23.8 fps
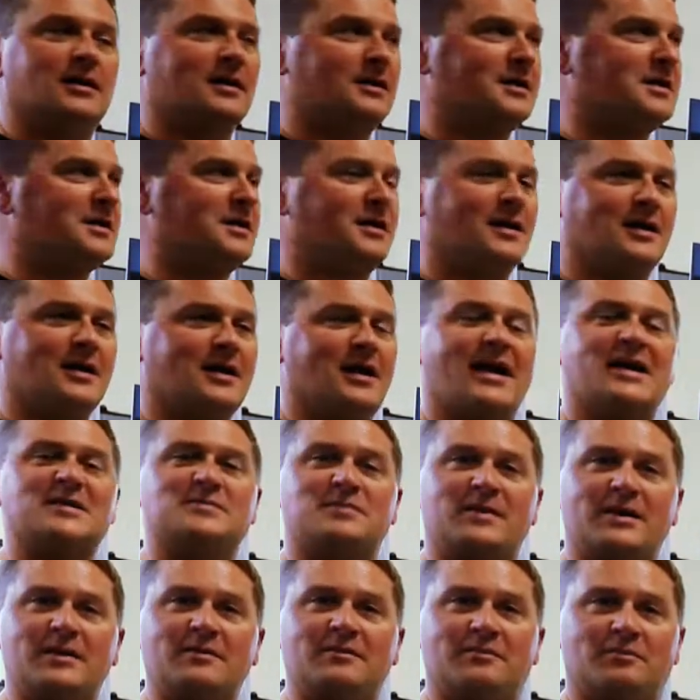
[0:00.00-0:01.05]
Nick. Yeah. It's
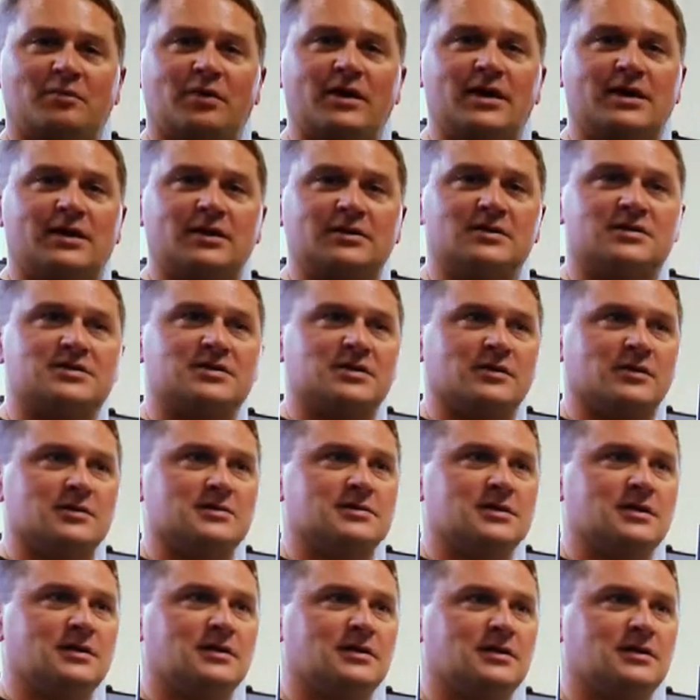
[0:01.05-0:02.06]
been pretty good, the show, isn't it?